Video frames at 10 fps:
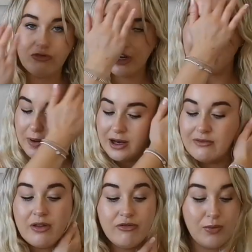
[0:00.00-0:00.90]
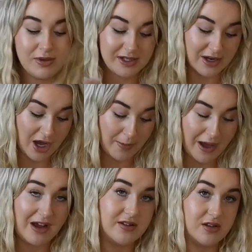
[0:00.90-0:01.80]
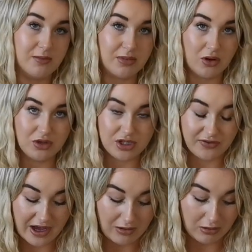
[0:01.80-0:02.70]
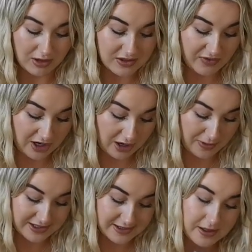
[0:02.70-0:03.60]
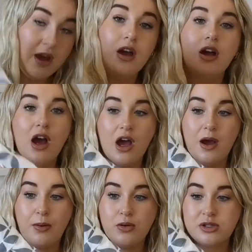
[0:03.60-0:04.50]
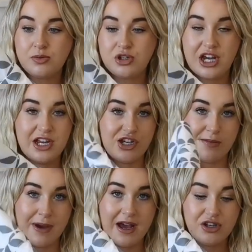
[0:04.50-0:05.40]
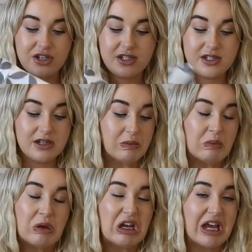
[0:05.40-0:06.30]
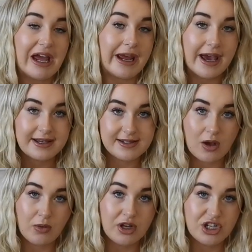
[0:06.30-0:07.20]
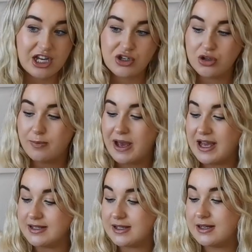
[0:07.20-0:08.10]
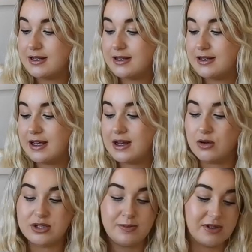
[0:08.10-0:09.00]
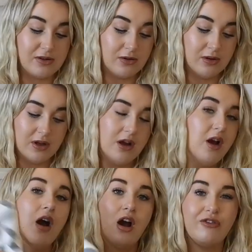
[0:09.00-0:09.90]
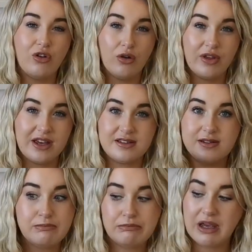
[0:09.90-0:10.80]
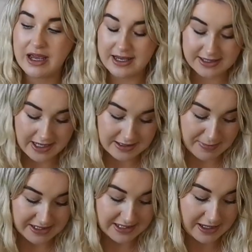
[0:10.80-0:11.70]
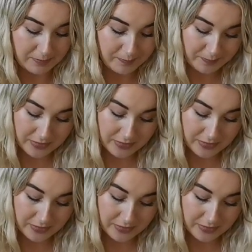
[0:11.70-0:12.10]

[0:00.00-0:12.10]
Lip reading: really quickly run through what's in her bag because I'm conscious of how long this video is. A portable changing mat, just in case I want to change it on the bed in hospital. I've got this in case it gets messy.